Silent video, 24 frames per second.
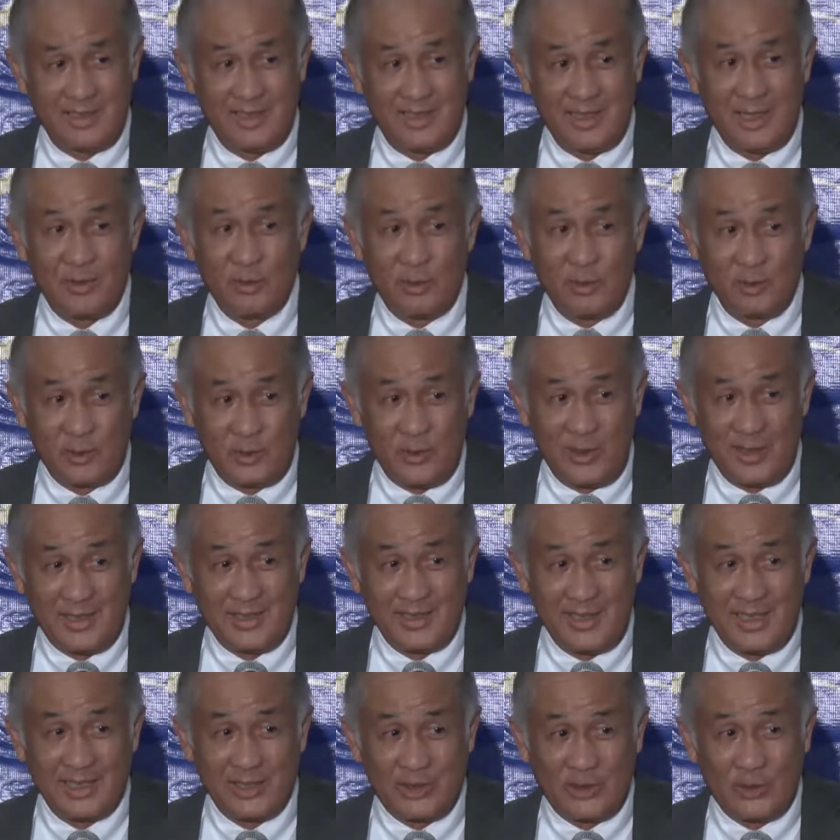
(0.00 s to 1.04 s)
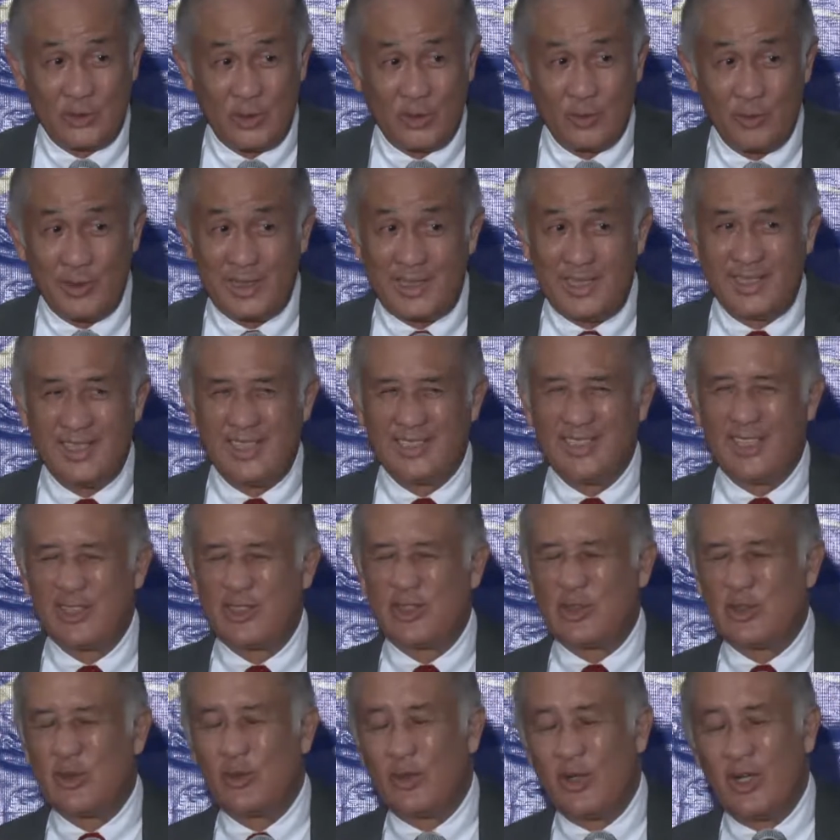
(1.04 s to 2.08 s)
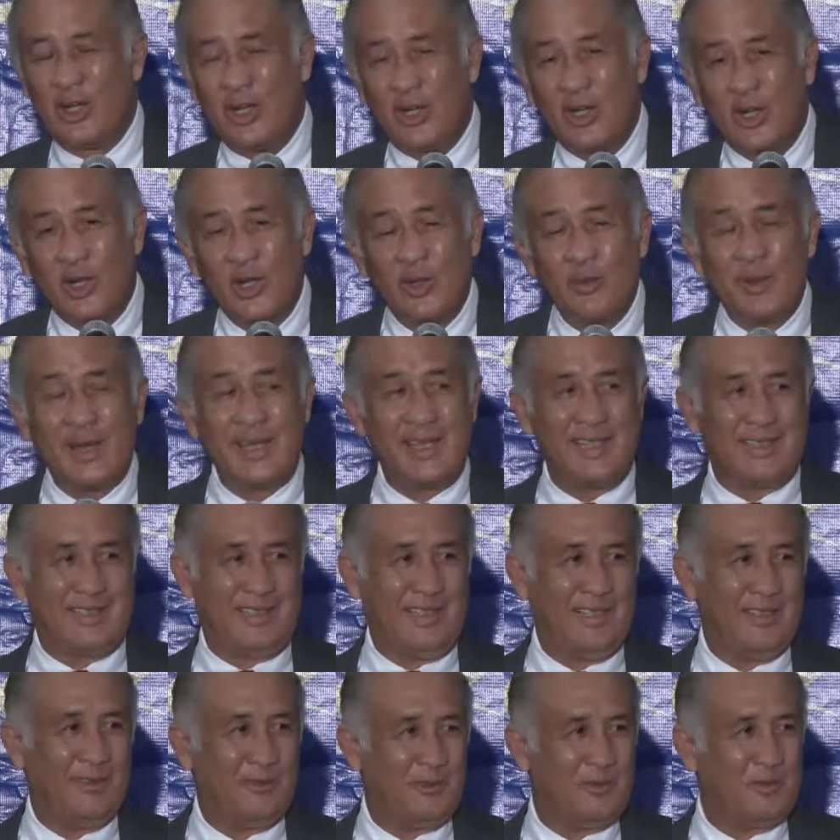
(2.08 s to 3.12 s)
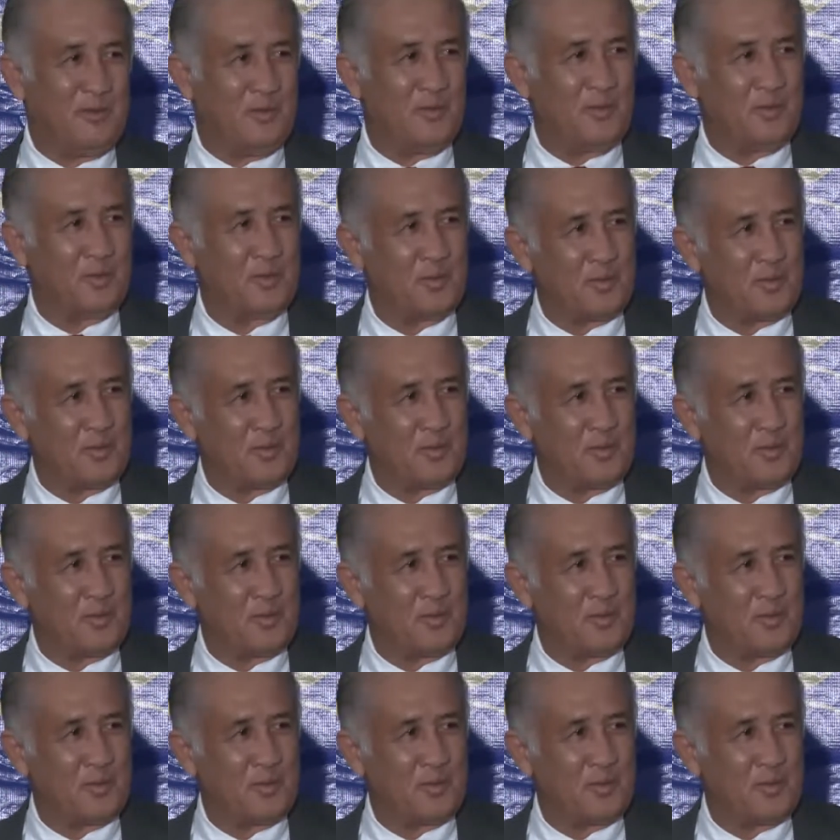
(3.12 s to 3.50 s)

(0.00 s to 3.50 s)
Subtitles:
And I won't go into that story because that's a story all by itself.